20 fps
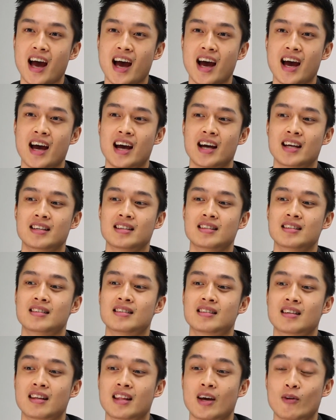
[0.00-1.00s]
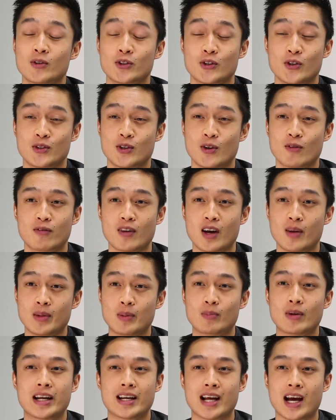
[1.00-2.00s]
and that was due to a
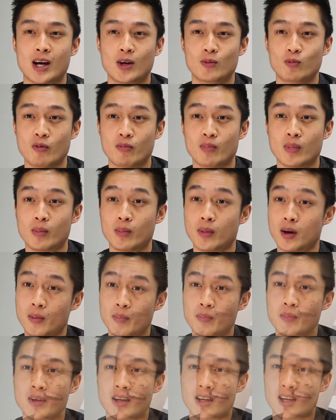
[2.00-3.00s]
family breakdown with my mum.